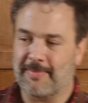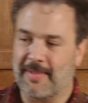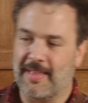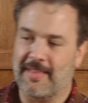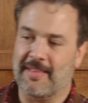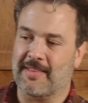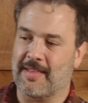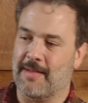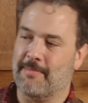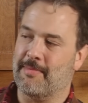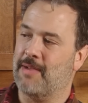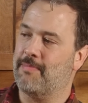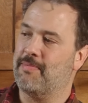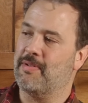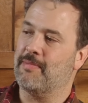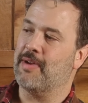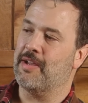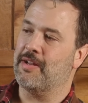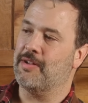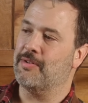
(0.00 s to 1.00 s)
I think that might
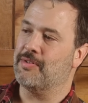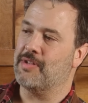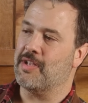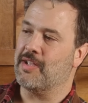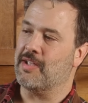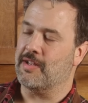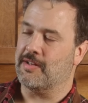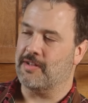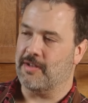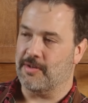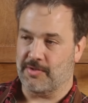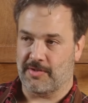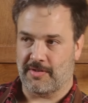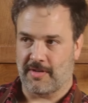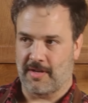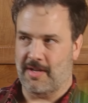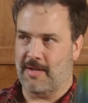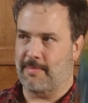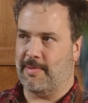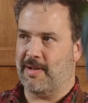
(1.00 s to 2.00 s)
be my new tiki
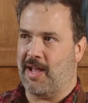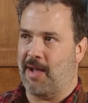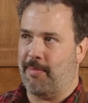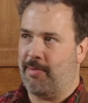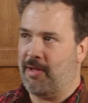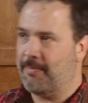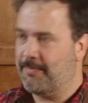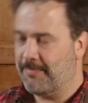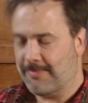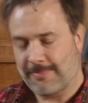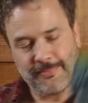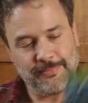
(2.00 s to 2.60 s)
toast. Hubba dubba.